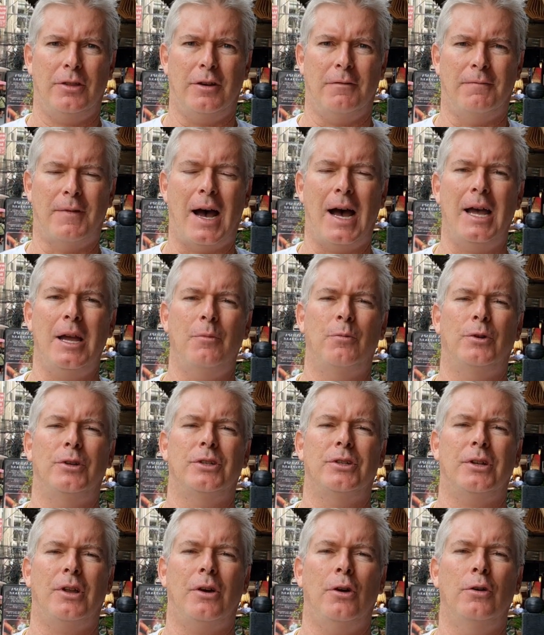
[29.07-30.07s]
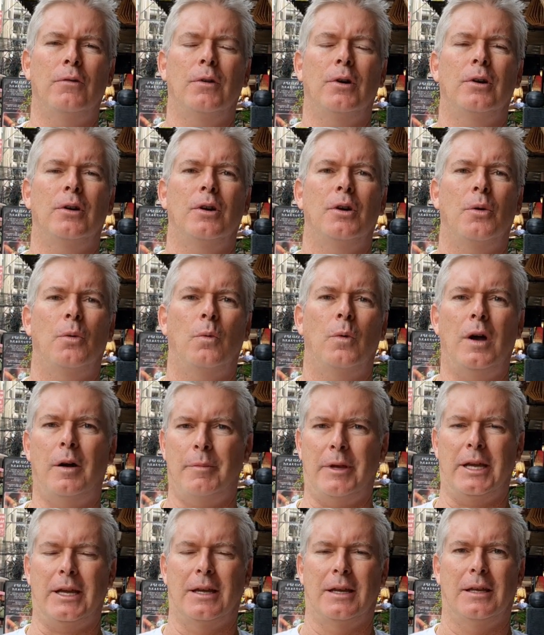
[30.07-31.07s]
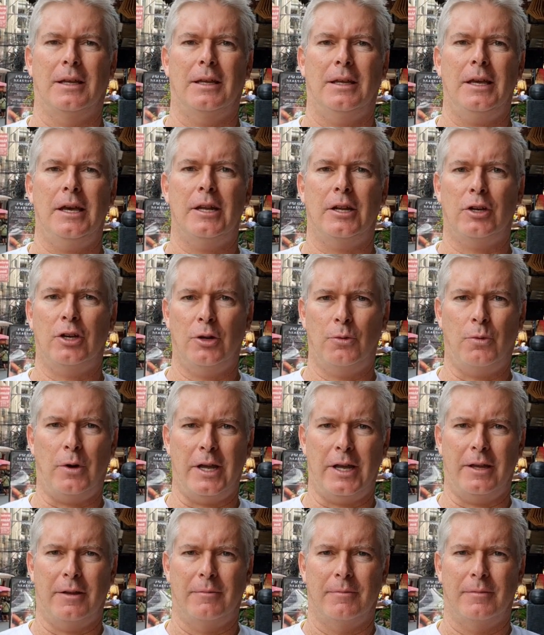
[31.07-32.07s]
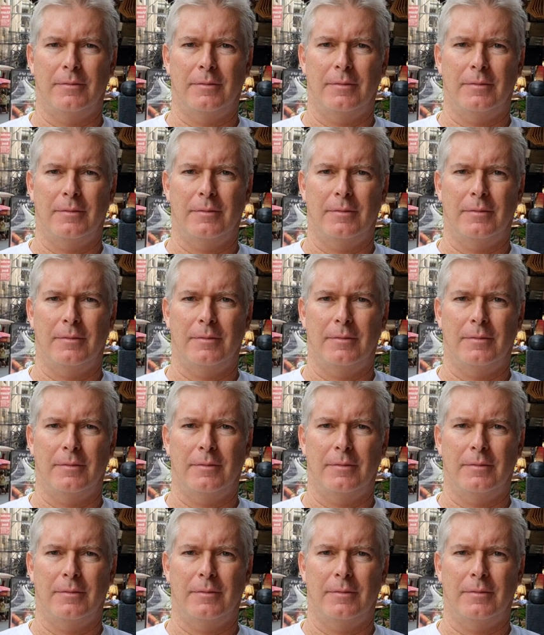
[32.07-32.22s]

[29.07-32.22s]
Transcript: the vibe was overwhelming. In a good way.